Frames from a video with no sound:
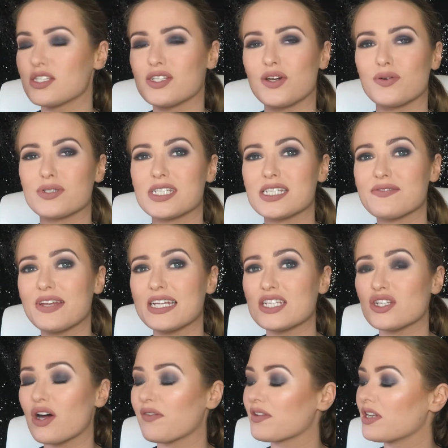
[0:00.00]
So just
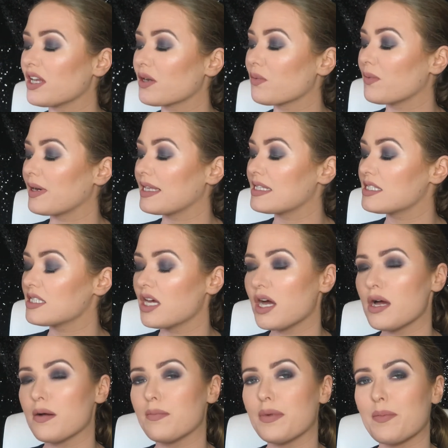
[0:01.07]
finishing off the look with
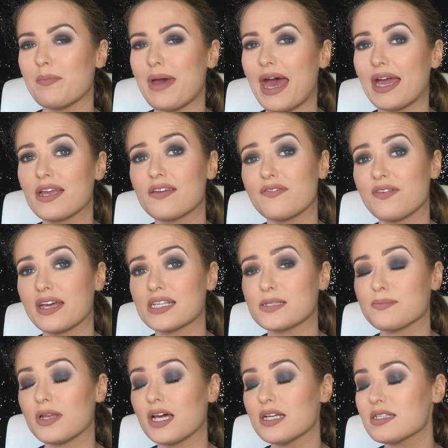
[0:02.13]
some MAC Fix
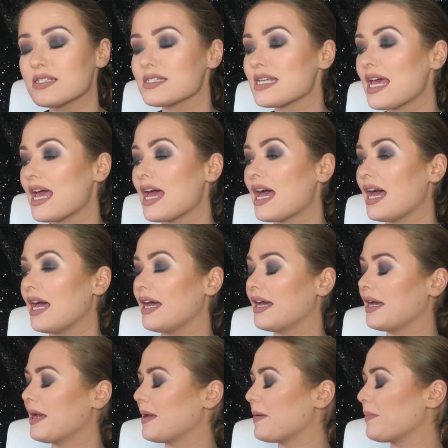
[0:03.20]
Plus.
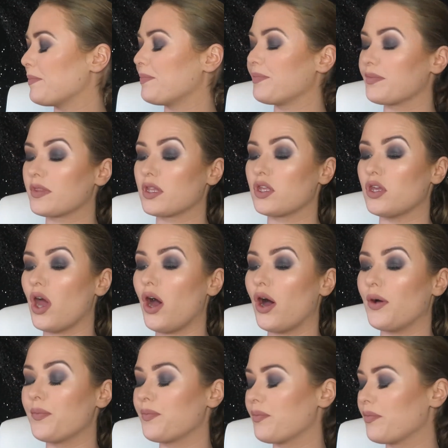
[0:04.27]
Yeah.